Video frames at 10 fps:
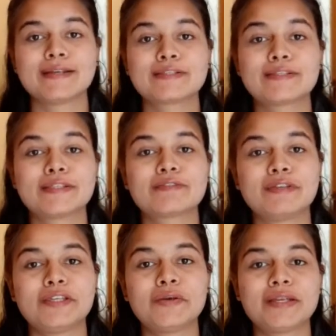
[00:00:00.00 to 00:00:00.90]
So this
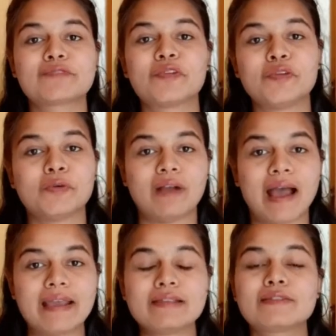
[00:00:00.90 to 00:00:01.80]
video is for you
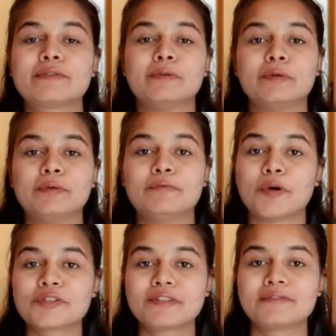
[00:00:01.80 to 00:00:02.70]
guys, so
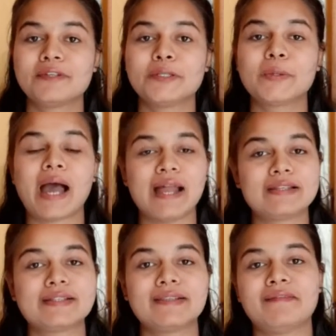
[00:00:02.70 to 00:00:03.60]
watch this video
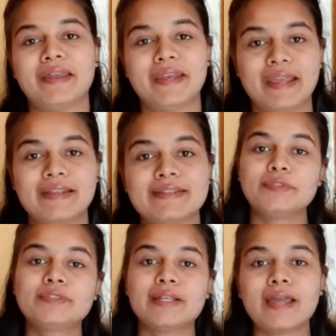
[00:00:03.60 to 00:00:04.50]
until the very end. The
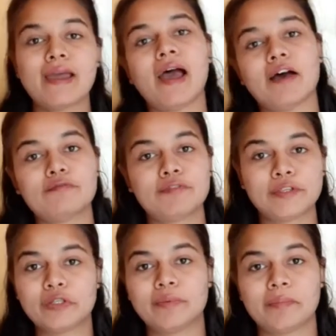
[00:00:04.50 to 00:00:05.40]
book that I have for
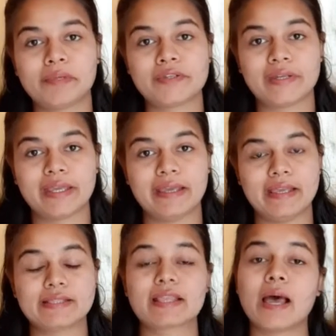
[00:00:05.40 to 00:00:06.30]
you people today
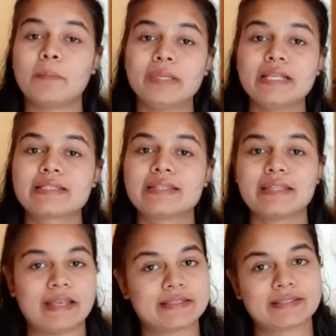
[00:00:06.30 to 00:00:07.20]
is A Pleasant
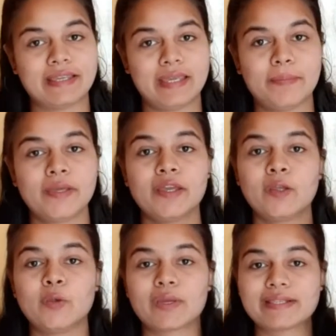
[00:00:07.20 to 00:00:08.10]
Escape.
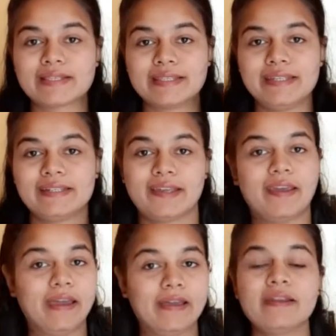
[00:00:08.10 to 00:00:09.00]
You can see it
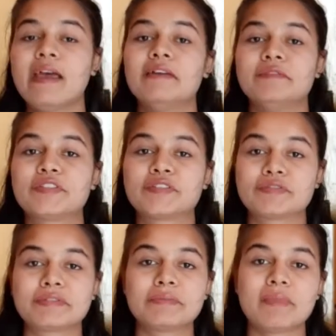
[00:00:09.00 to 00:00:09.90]
here, which is
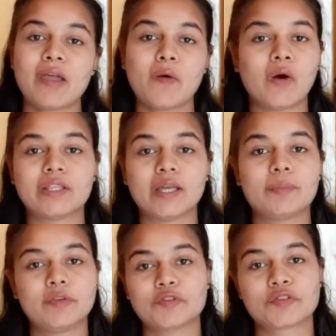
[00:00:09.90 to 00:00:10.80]
written by author
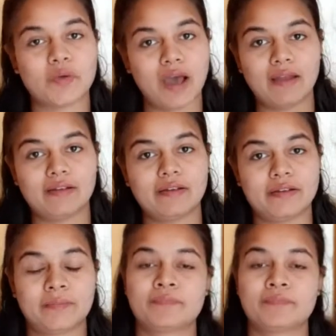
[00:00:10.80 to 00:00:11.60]
Piyush Rohankar.